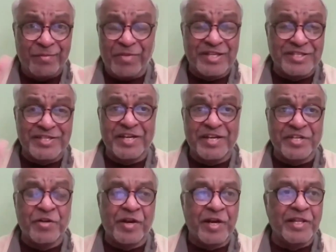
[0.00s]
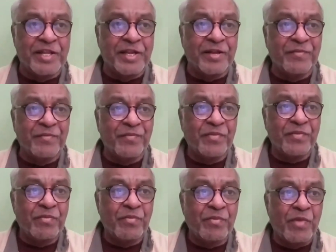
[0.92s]
bus station or anything.
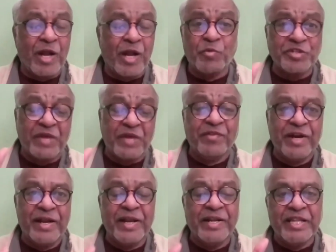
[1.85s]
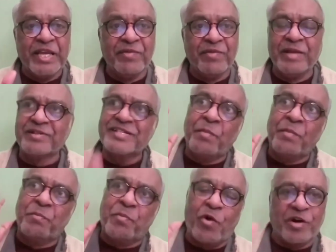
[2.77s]
Almost every day in the evening,
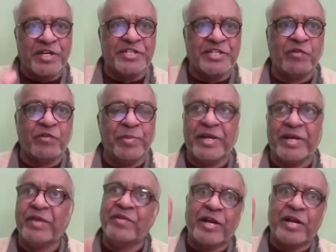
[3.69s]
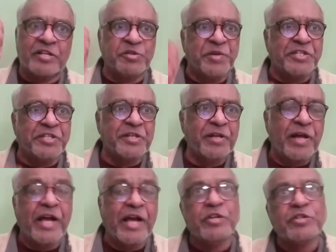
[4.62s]
some politician will be giving a speech.
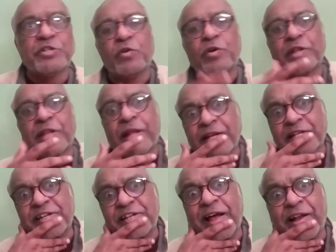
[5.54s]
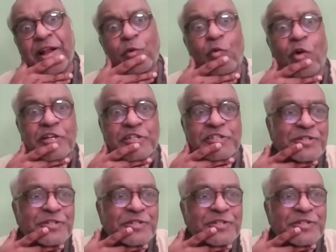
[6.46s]
I used to go there and stand and watch